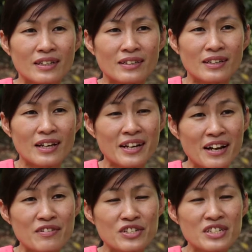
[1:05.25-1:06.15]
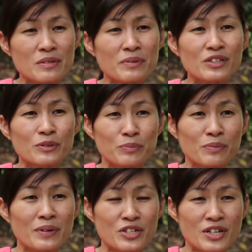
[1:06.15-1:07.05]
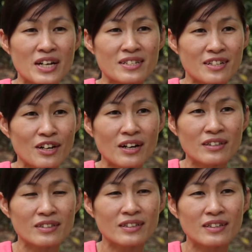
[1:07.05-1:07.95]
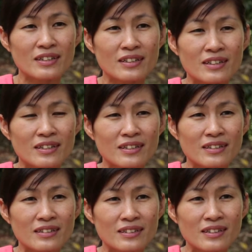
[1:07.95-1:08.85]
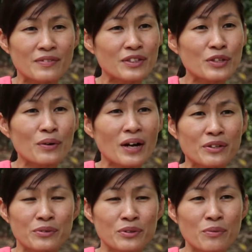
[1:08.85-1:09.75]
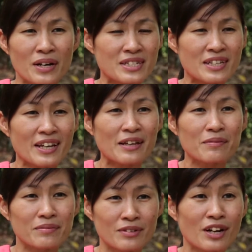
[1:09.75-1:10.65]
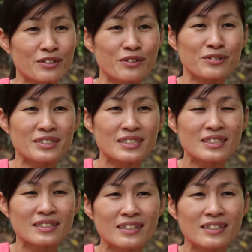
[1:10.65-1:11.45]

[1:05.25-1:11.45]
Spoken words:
It encourages me to put my trust in God. Even though I don't know what is ahead, God knows.